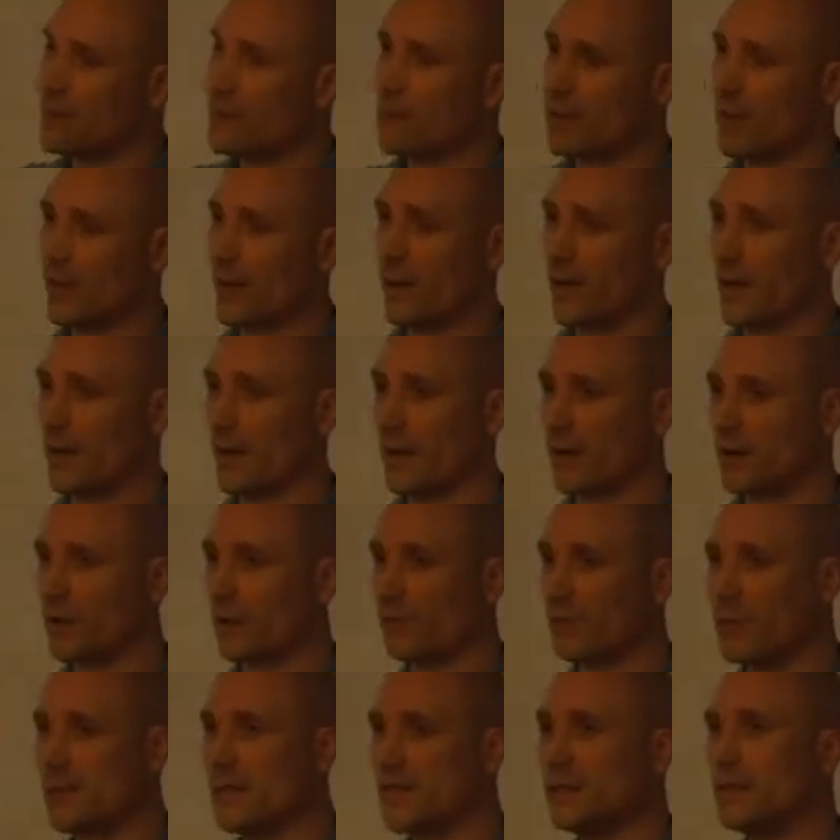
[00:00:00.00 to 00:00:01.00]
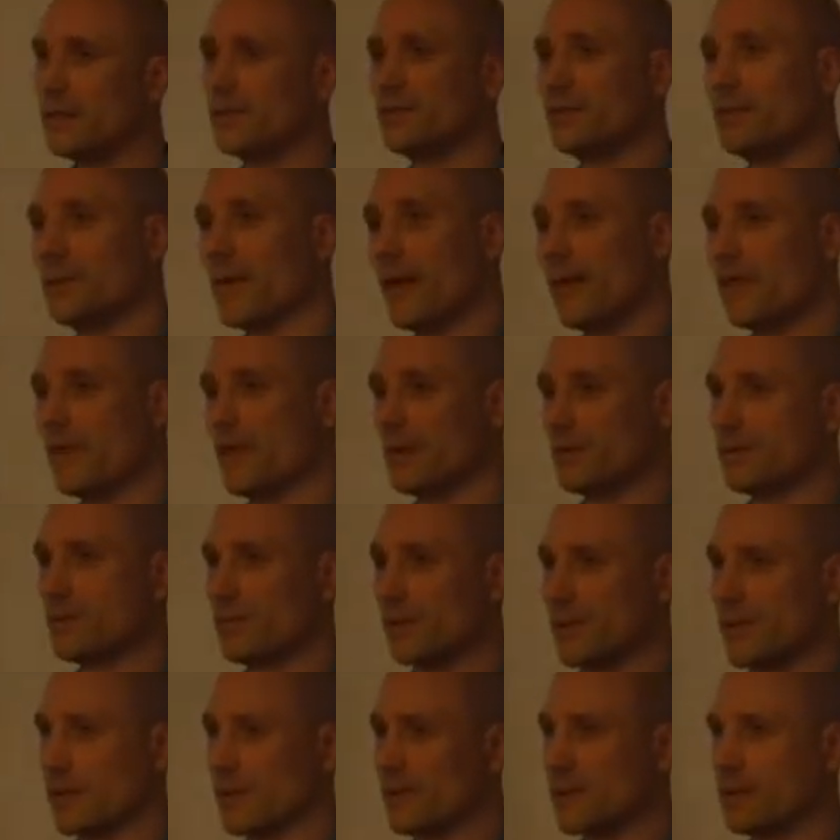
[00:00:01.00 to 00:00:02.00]
people are competing to get their
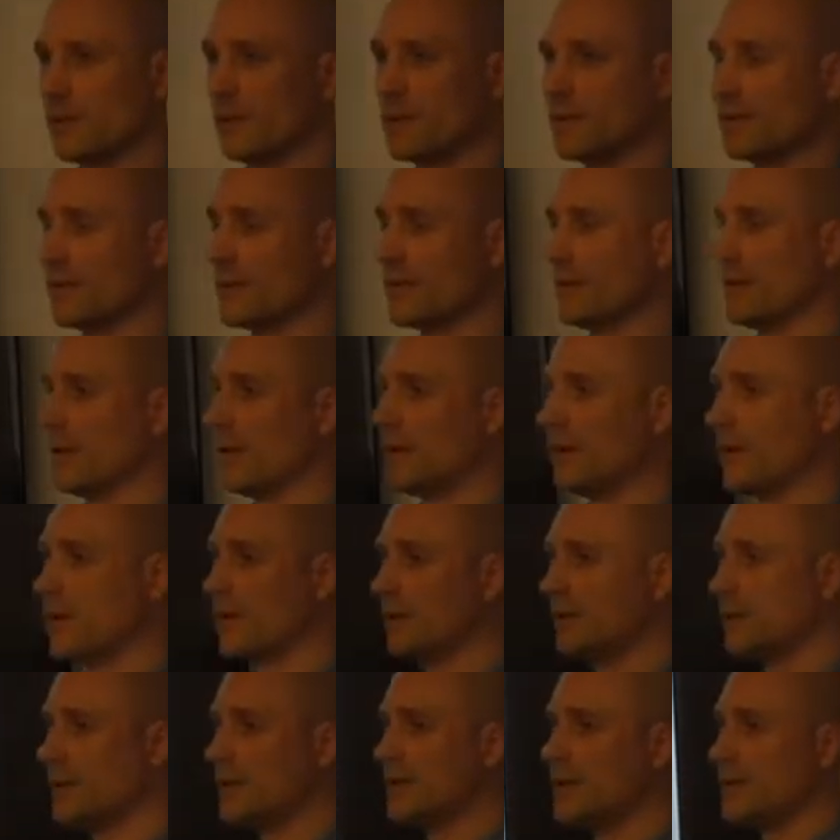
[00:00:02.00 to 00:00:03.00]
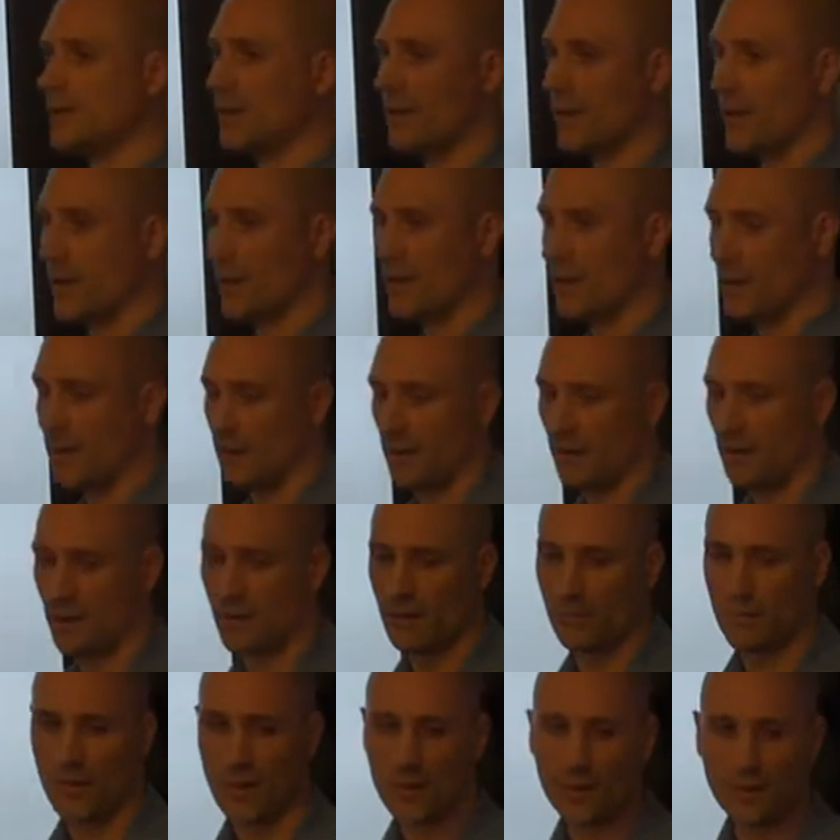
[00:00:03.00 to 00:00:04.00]
transactions included in
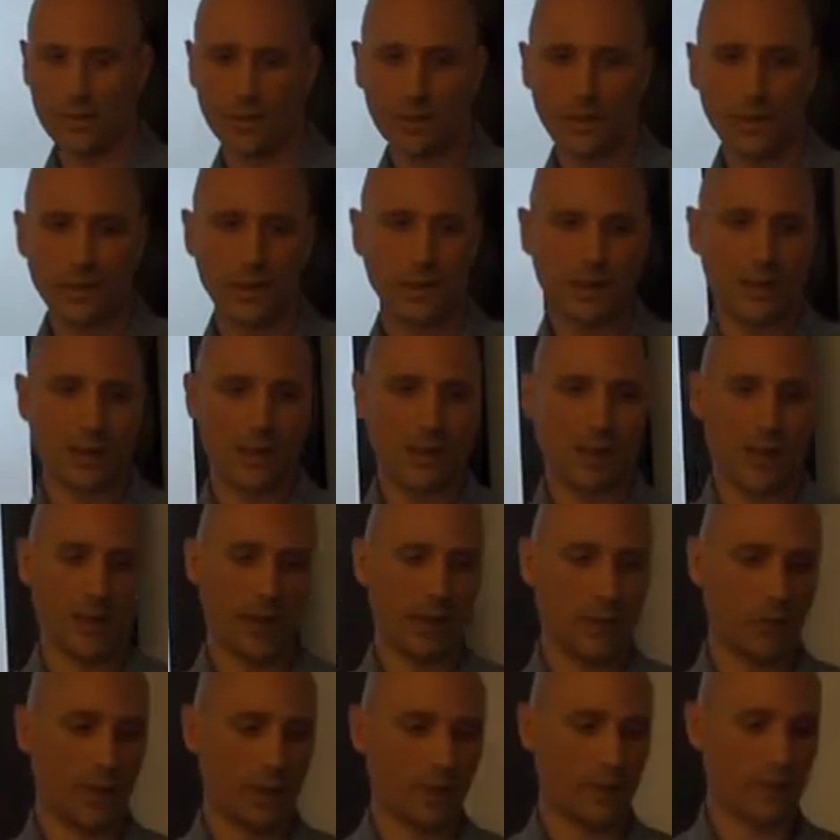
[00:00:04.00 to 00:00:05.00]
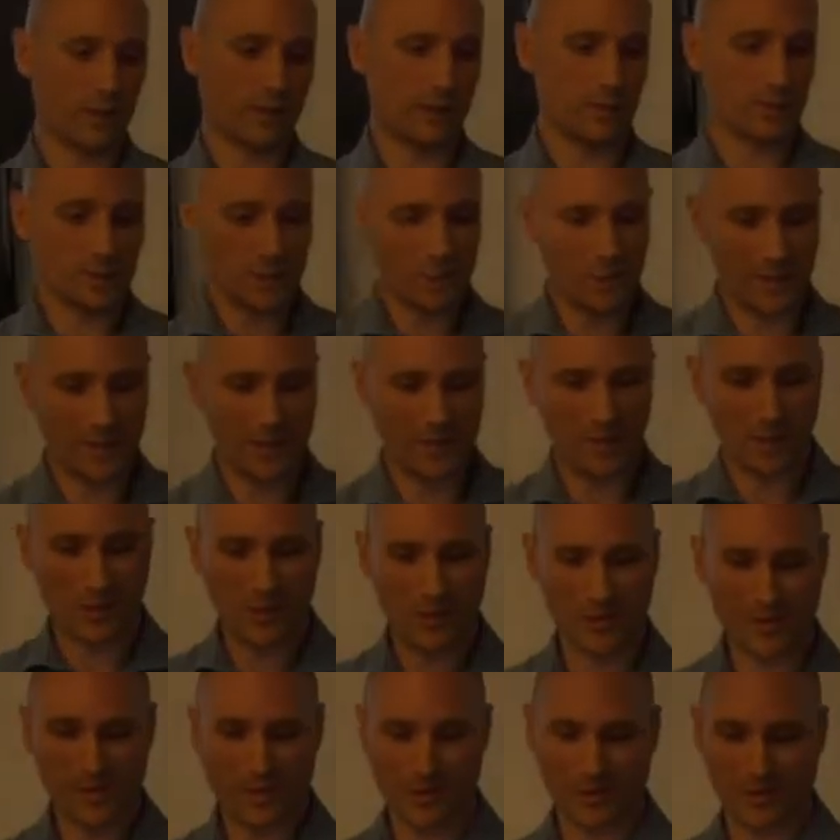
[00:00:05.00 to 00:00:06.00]
the block. And when too many
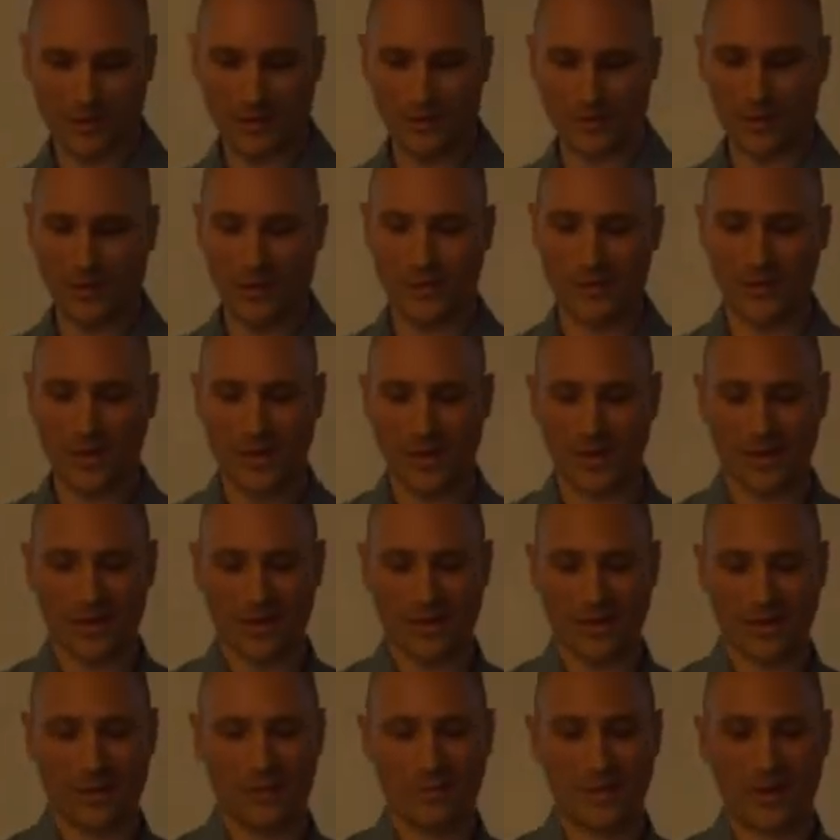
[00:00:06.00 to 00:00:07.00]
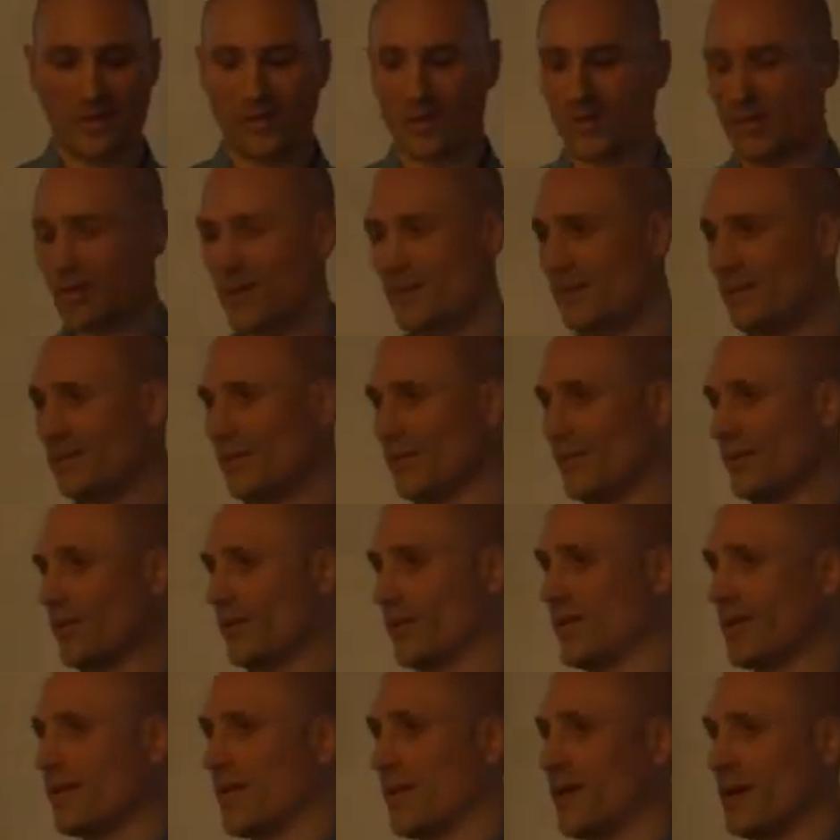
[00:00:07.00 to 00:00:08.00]
people start using
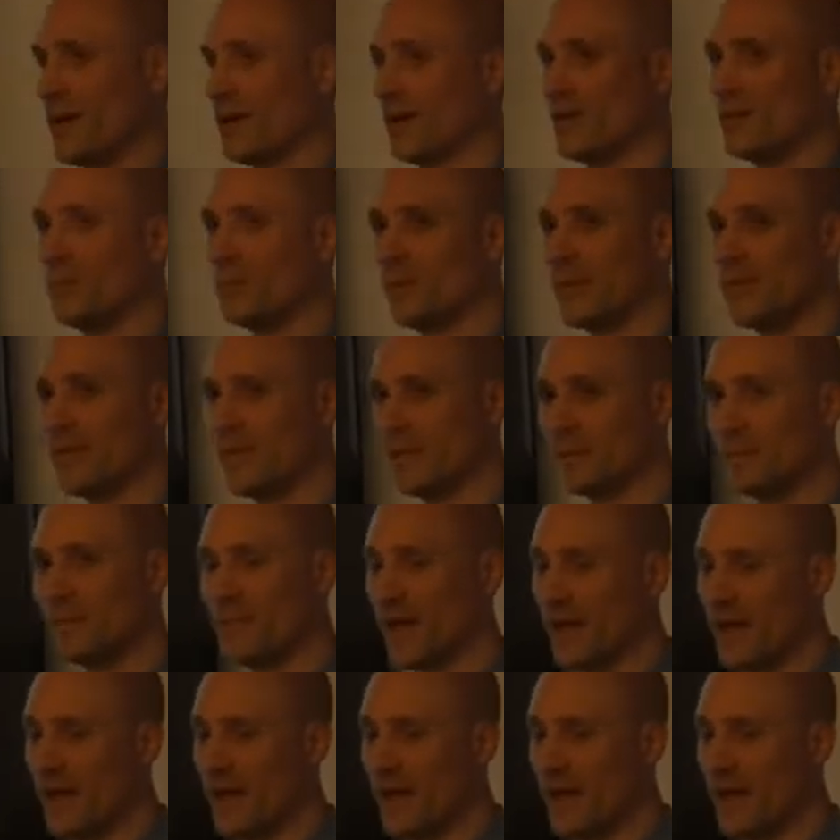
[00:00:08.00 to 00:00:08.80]
Bitcoin, they are competing